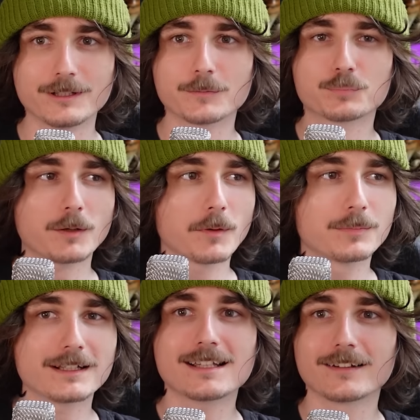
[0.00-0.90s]
we can
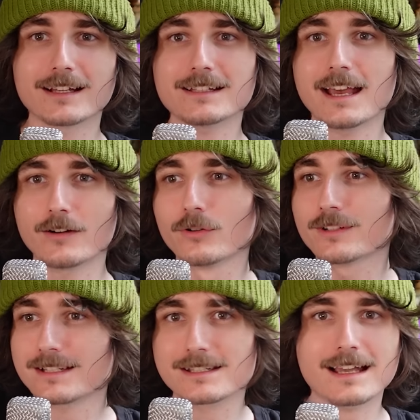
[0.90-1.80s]
probably tell that, yeah, all
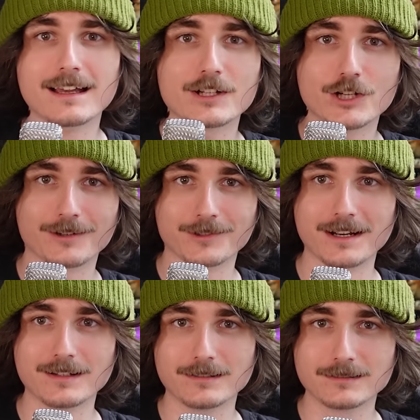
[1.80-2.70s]
this is AI
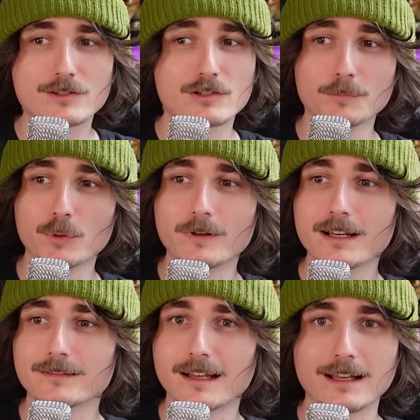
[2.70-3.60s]
generated. It's super
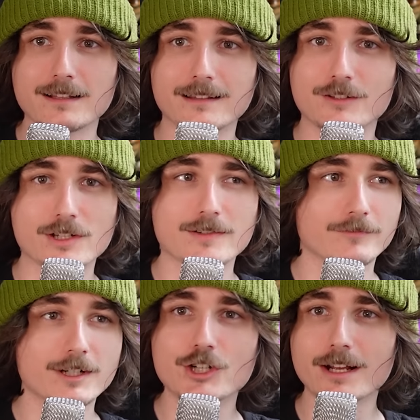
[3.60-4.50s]
weird that they didn't just
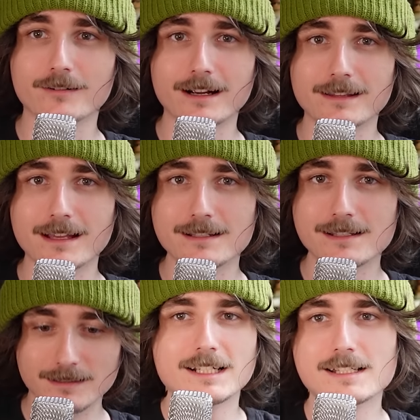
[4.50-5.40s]
regenerate
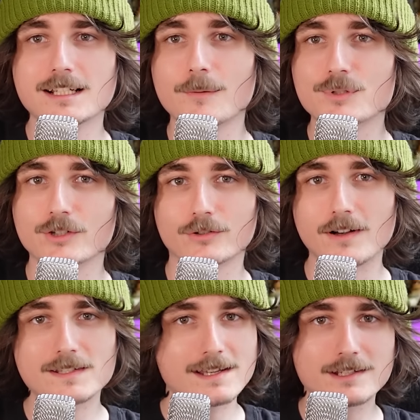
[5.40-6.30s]
these. This comes
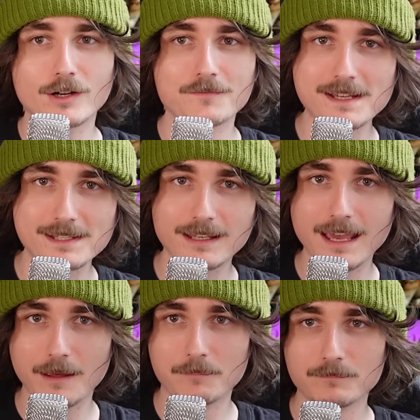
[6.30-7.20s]
across as an obvious
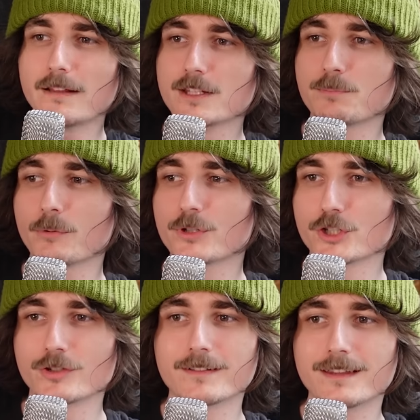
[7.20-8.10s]
scam. But at this point, we
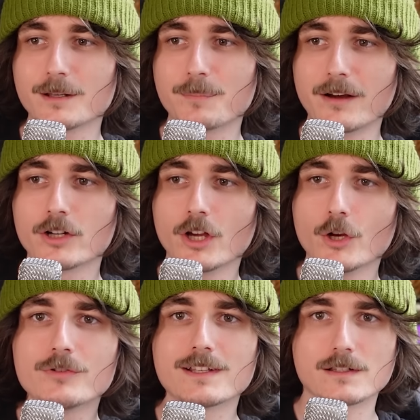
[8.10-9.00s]
should try and think about
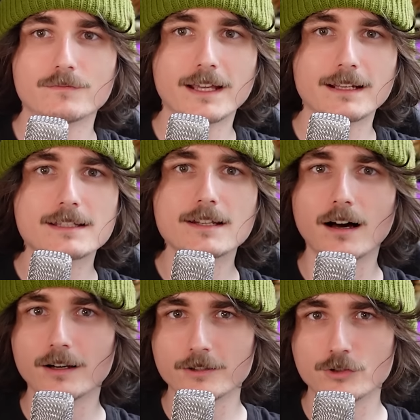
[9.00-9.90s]
who this event is
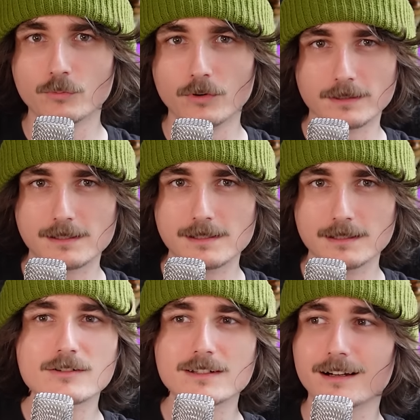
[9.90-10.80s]
targeted towards.
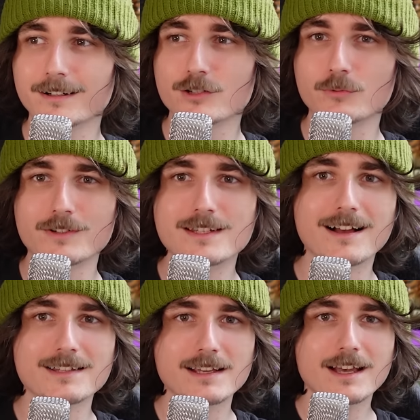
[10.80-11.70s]
It's not targeted towards
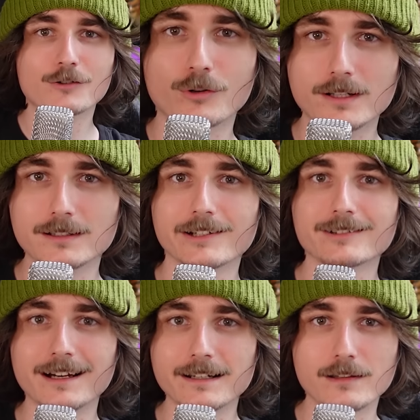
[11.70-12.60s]
us, chronically
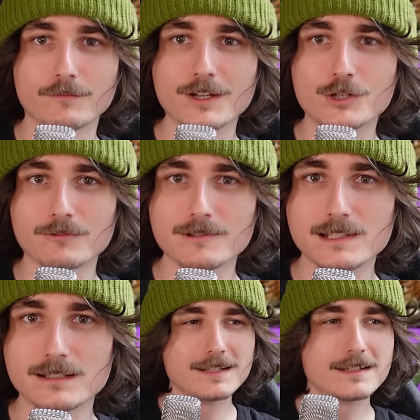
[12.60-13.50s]
online
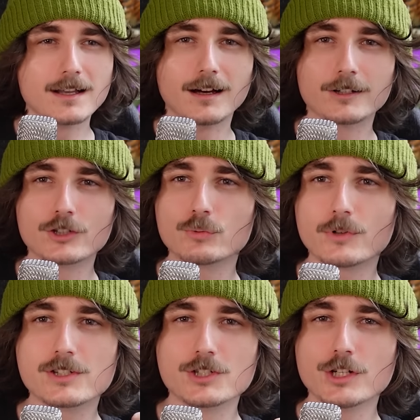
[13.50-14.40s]
individuals. This is targeted
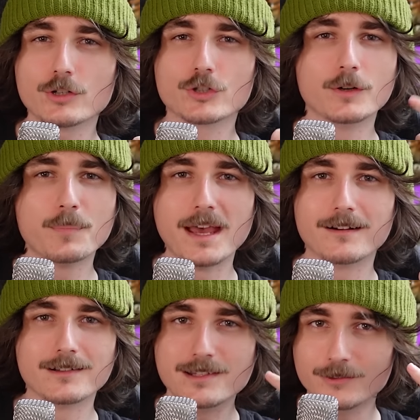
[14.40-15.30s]
towards children,
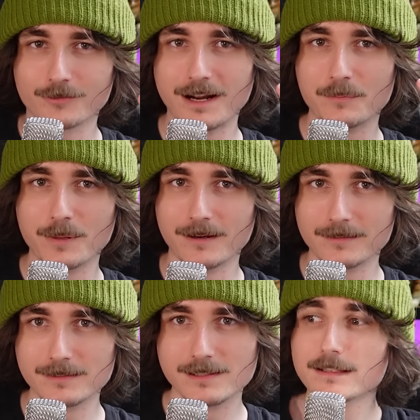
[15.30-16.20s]
parents, and
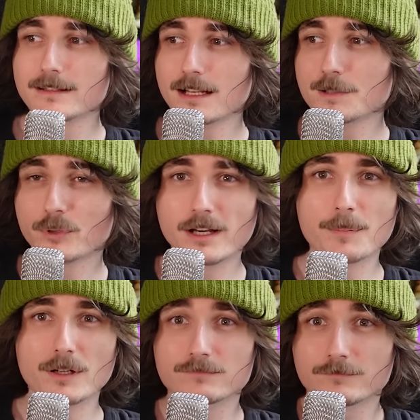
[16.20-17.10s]
grandparents. And it does bring
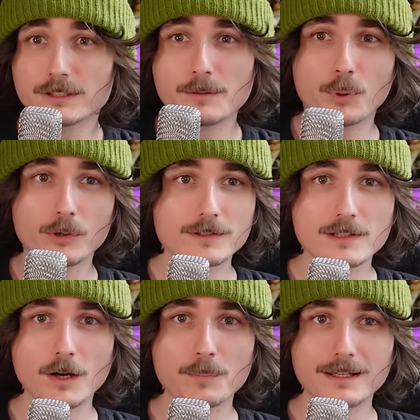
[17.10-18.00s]
up a really
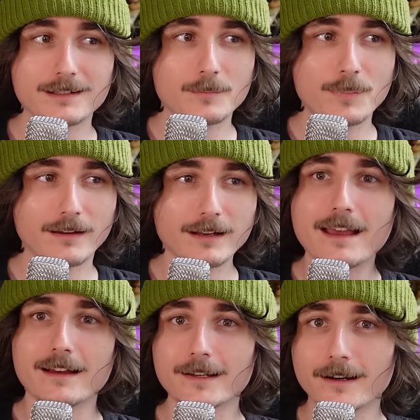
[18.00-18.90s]
important topic about
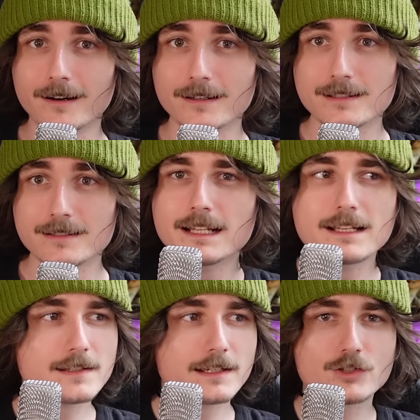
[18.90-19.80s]
AI art. It
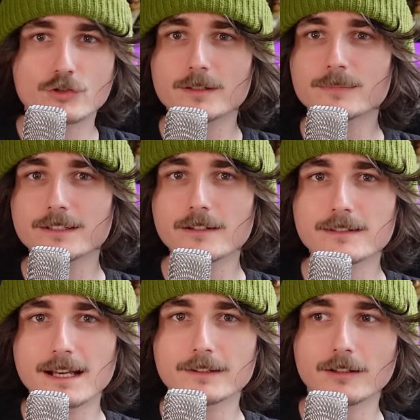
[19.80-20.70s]
is extremely new
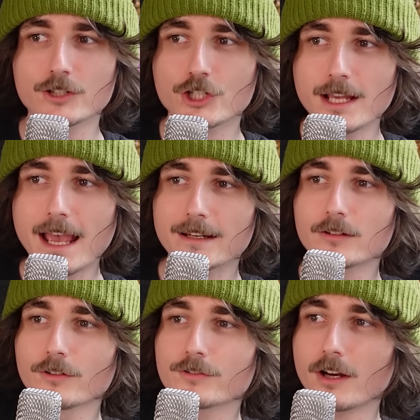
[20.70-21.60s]
technology,
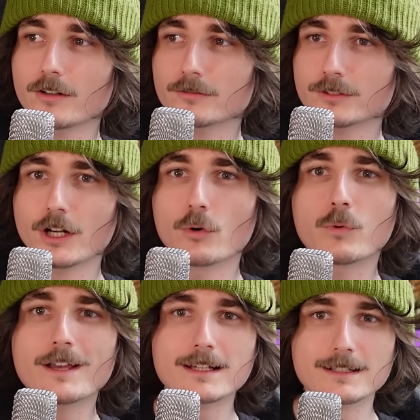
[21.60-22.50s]
and although, you know,
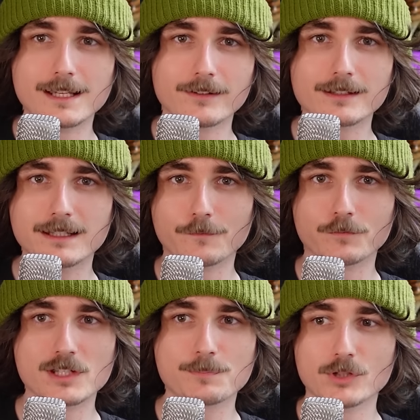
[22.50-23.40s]
we can tell the
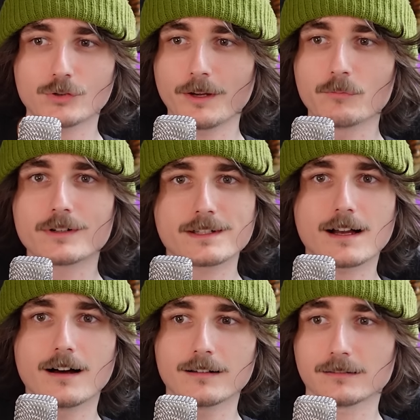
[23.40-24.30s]
difference between what
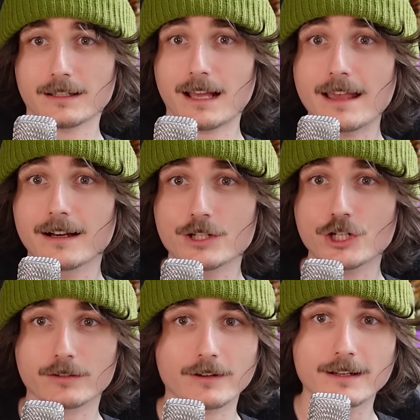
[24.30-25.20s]
is like AI
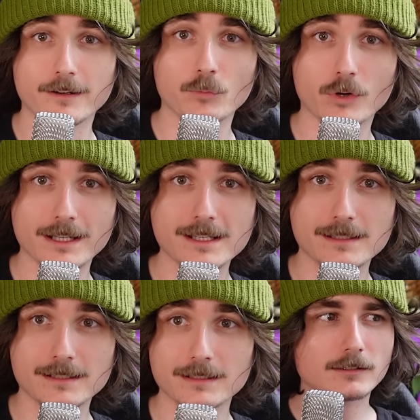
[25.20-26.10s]
generated and what
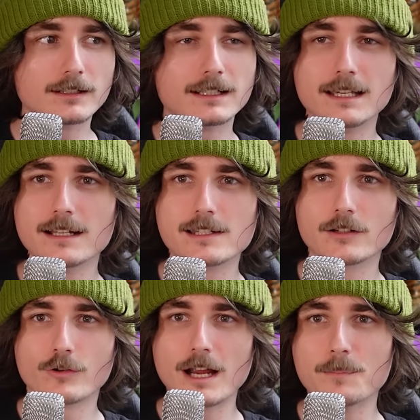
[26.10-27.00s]
isn't, a lot of kids
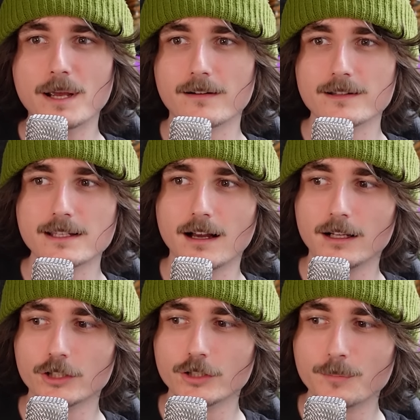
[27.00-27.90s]
and grandparents
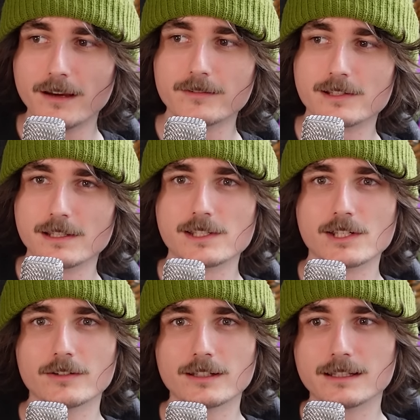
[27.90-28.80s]
aren't going to be able to
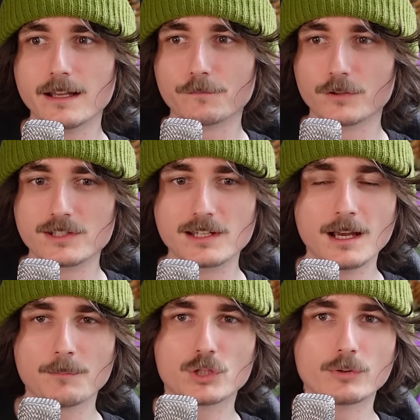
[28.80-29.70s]
discern the difference
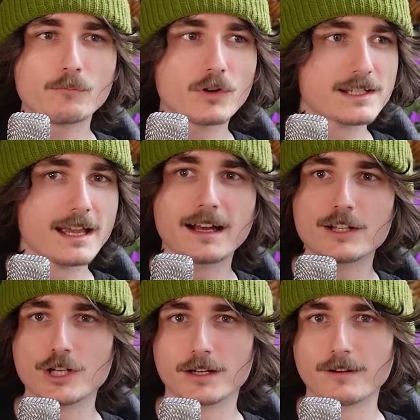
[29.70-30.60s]
between what's
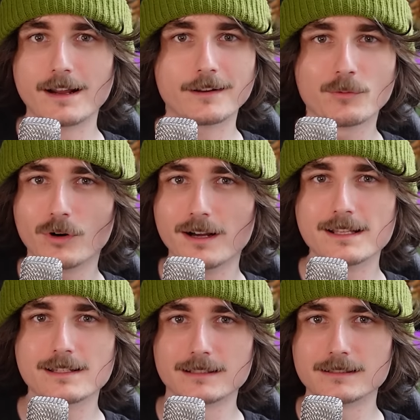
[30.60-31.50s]
AI generated and what
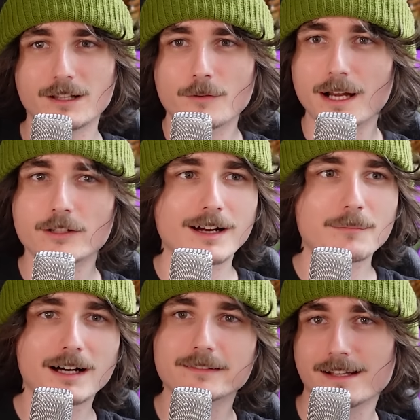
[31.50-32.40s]
isn't. You know, my
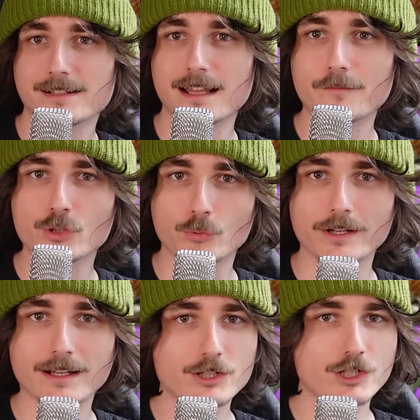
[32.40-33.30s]
grandma doesn't have
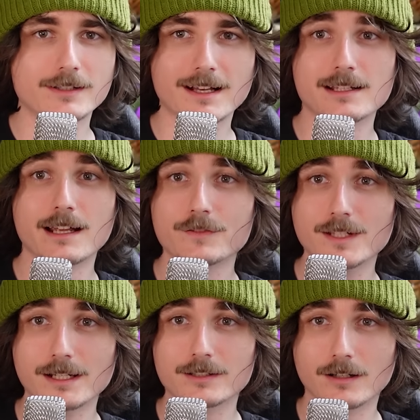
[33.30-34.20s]
Twitter, she doesn't have
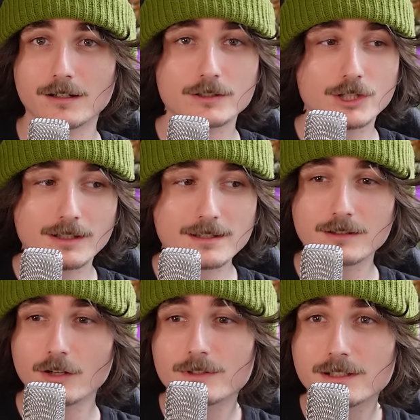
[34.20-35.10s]
TikTok, she
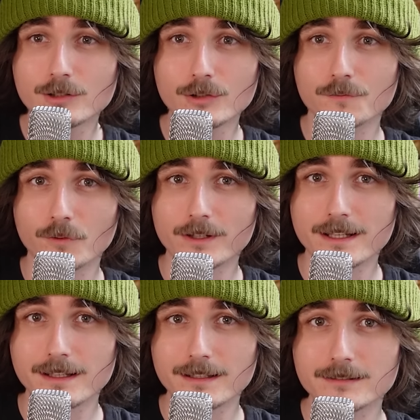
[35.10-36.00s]
doesn't know what to look for
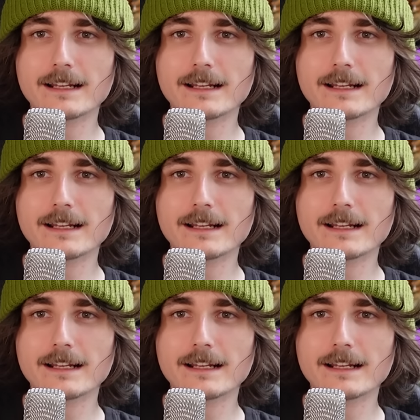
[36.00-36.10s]
here.